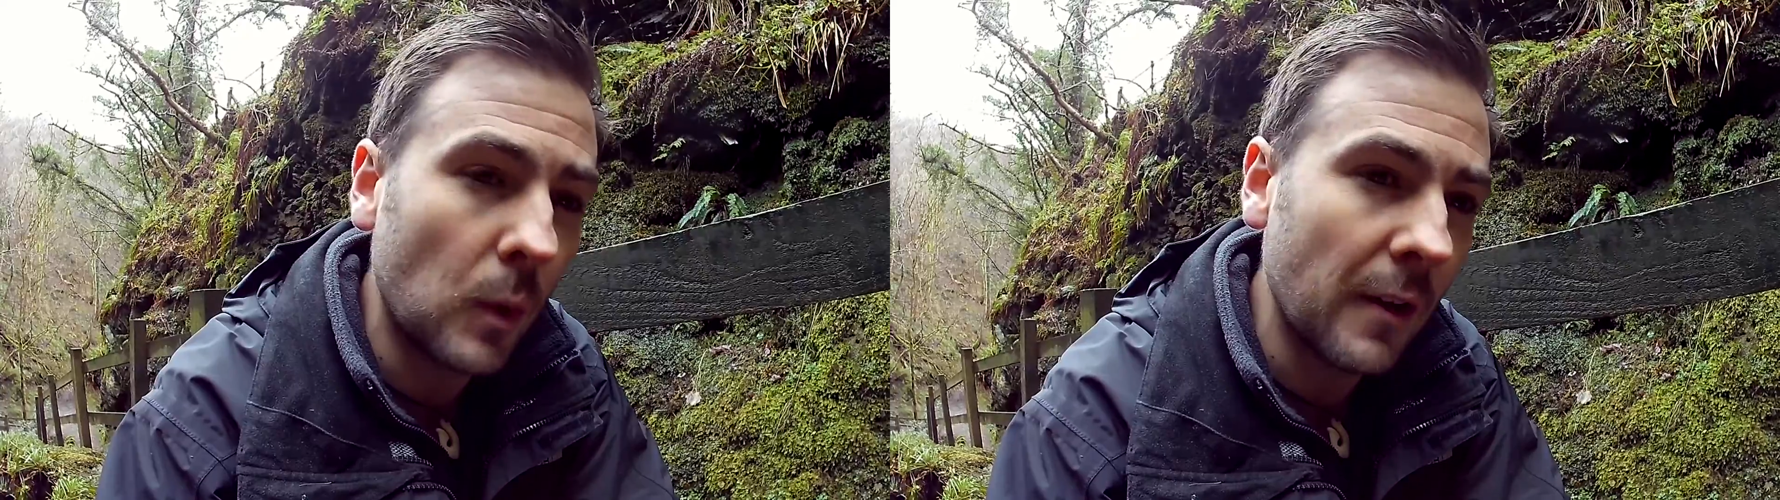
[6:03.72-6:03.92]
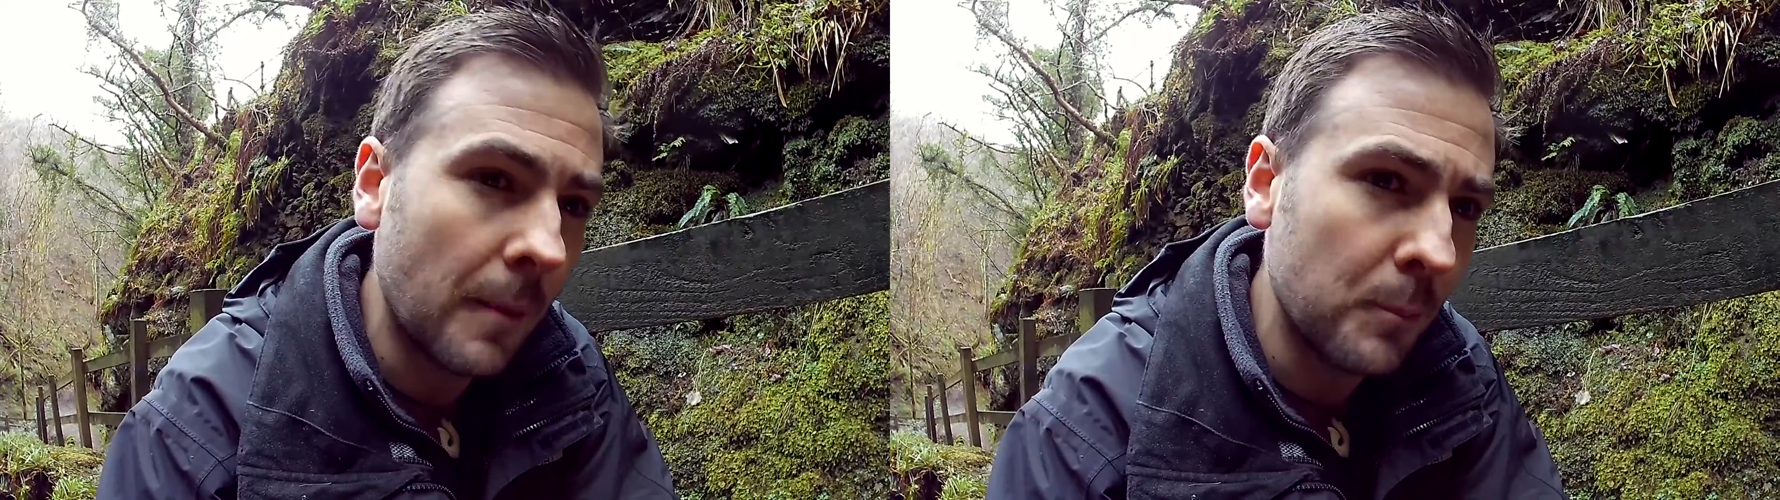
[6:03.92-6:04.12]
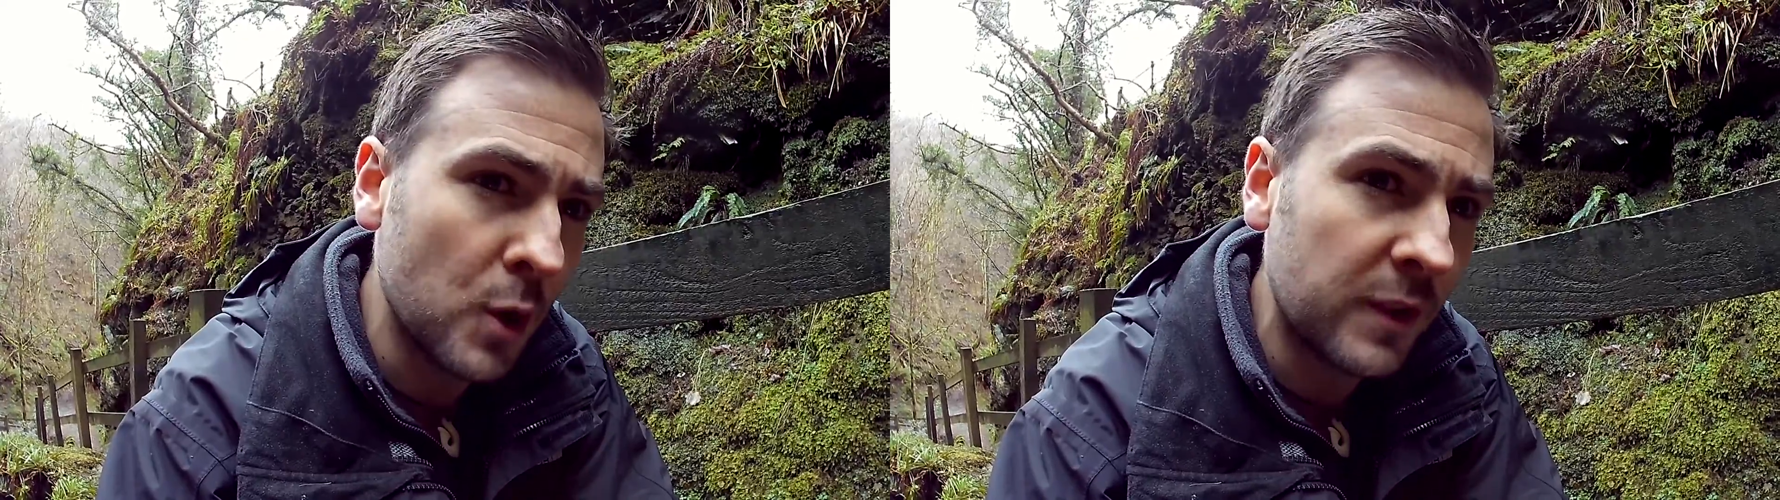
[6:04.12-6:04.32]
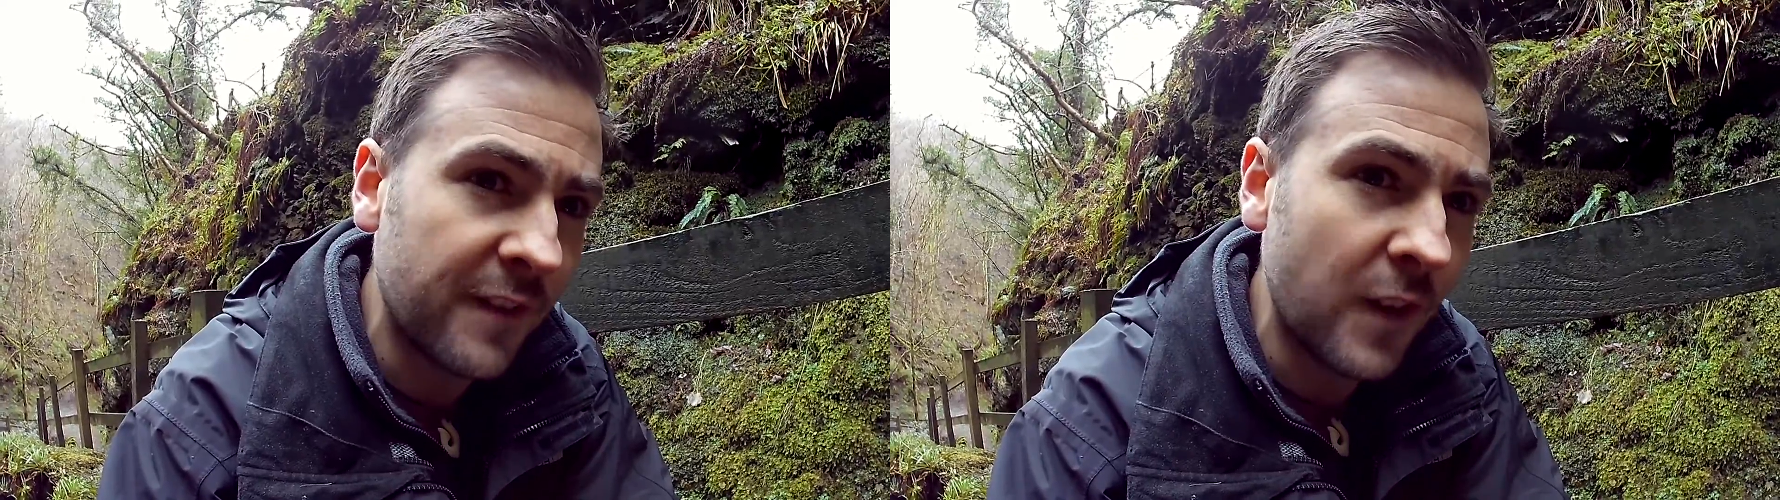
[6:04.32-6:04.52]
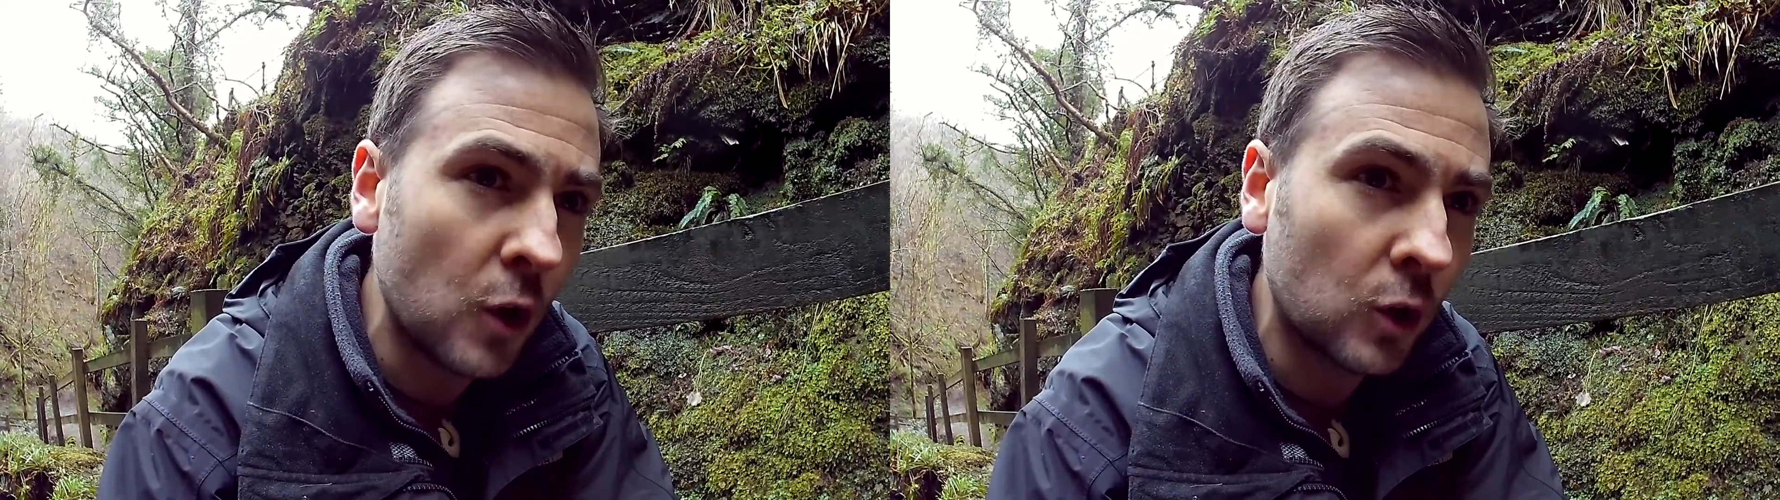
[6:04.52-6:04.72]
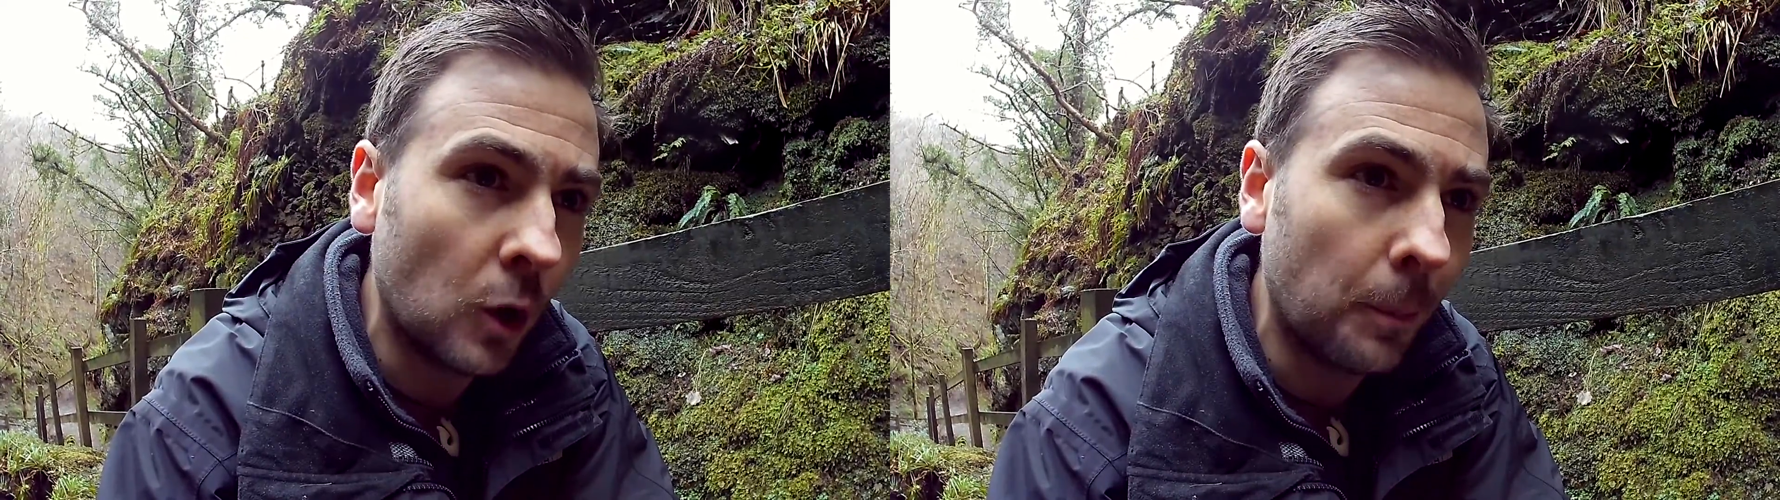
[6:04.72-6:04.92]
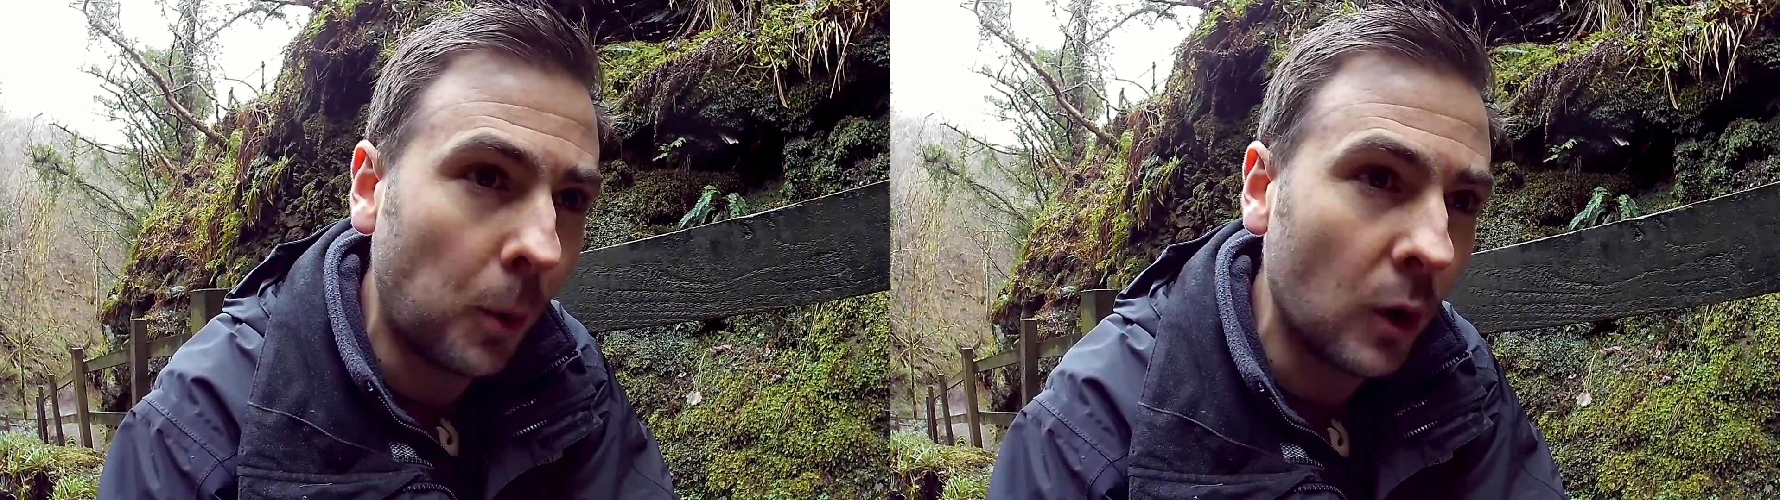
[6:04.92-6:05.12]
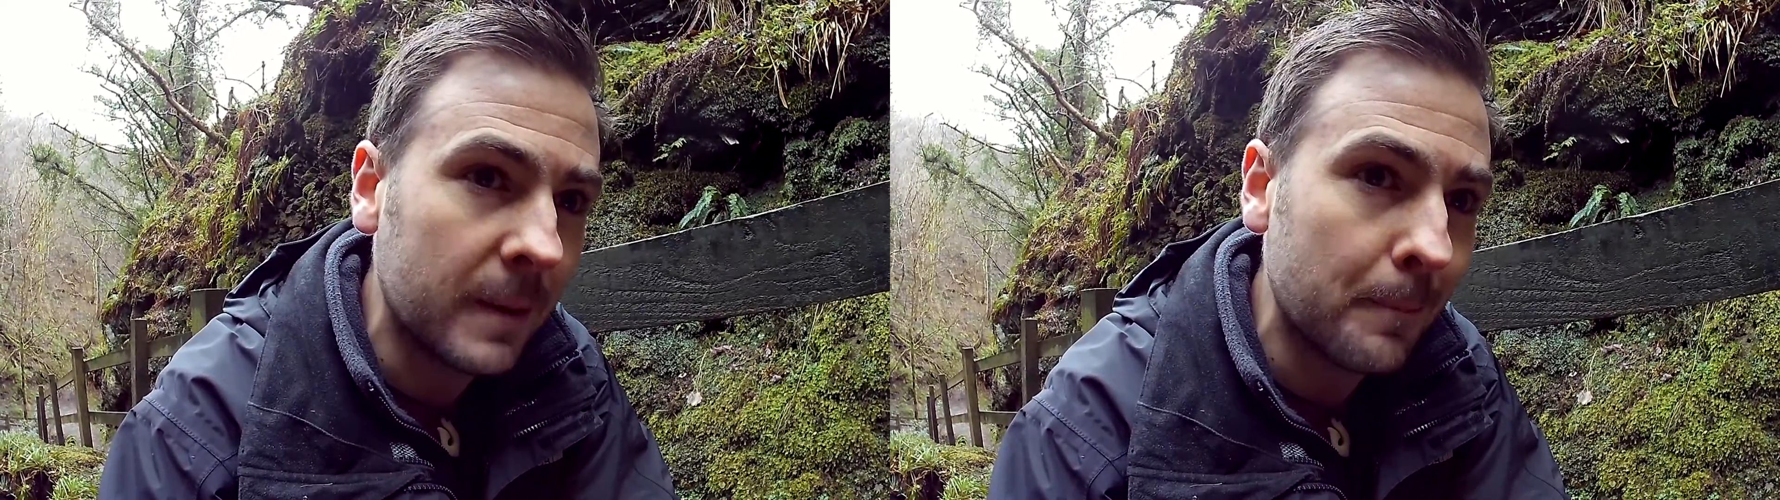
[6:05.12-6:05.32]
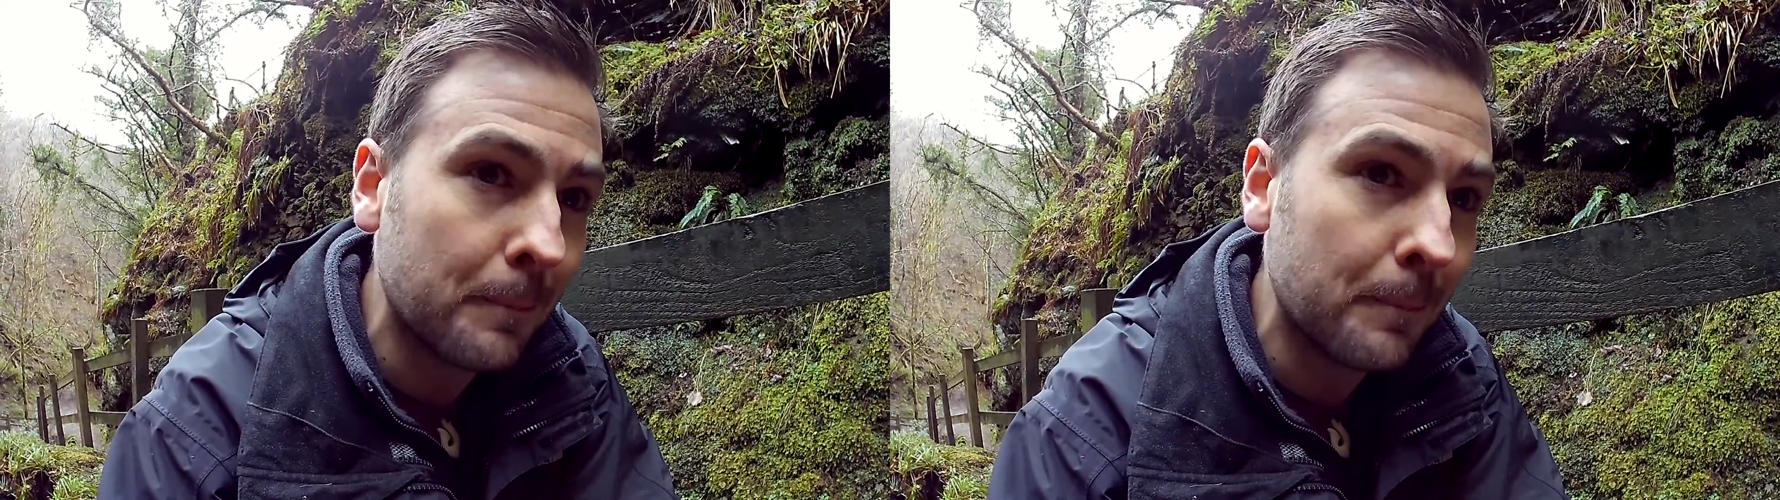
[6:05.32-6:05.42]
where I move the focal point